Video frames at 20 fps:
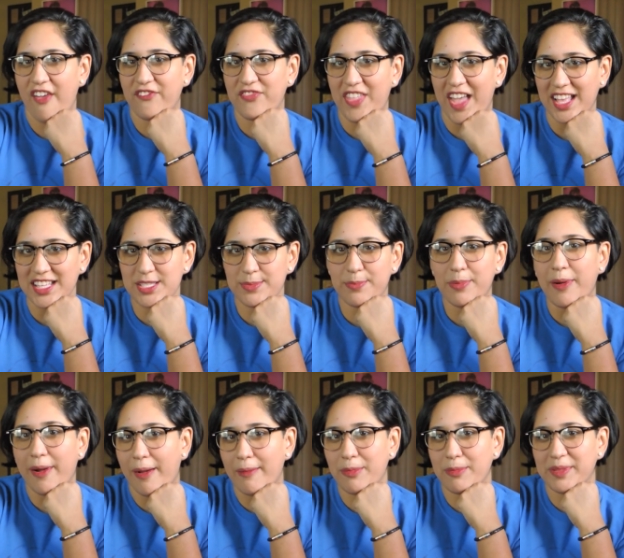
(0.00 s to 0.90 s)
that's
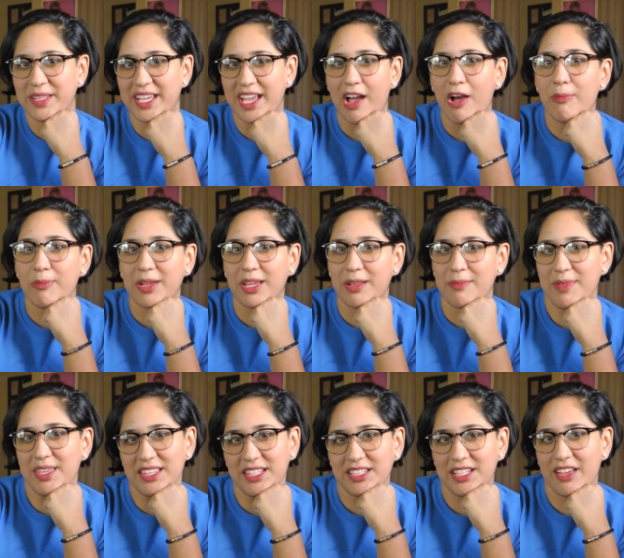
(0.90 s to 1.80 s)
probably how I'm gonna
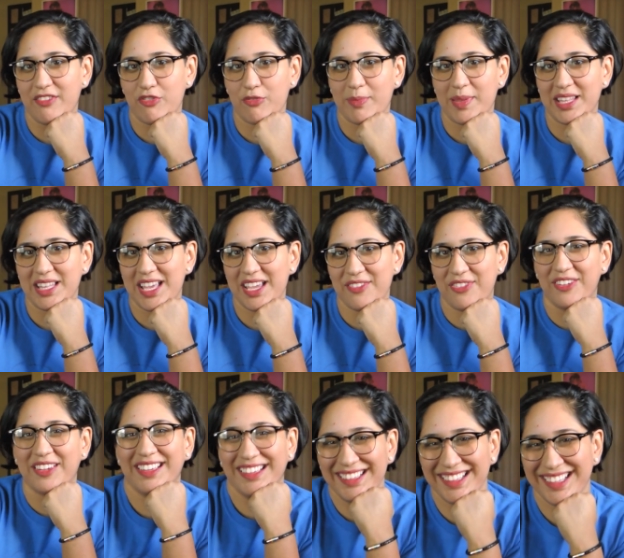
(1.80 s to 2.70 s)
meet the love of my life.